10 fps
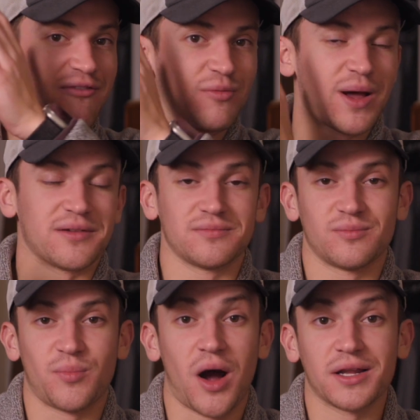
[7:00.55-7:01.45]
of my
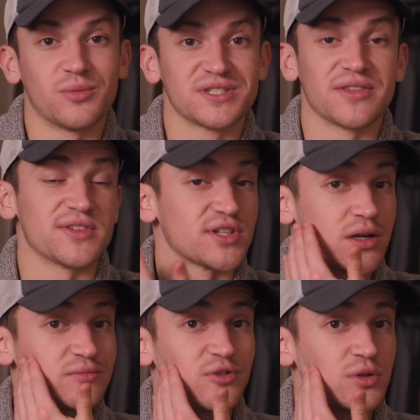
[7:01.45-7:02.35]
body was in the
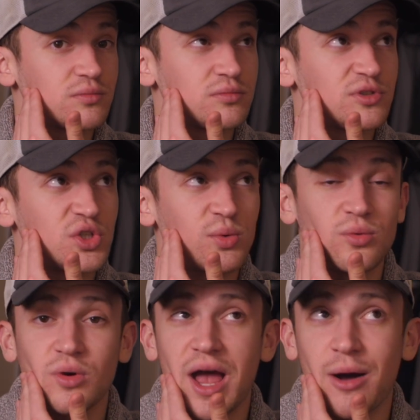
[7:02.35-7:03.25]
sun for
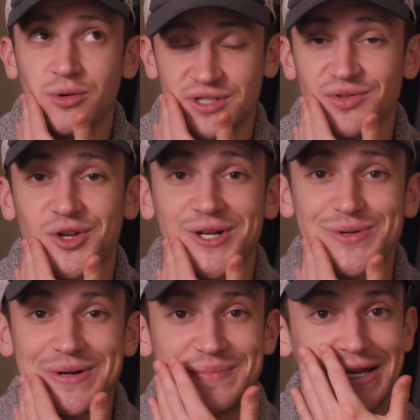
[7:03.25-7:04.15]
2 hours and
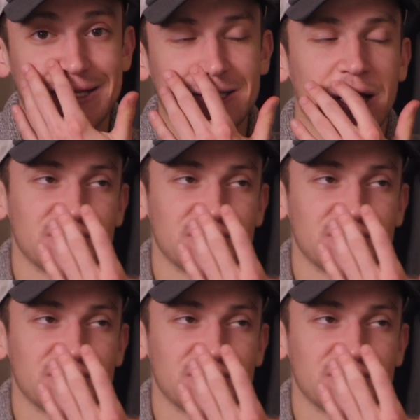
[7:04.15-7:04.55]
31 minutes.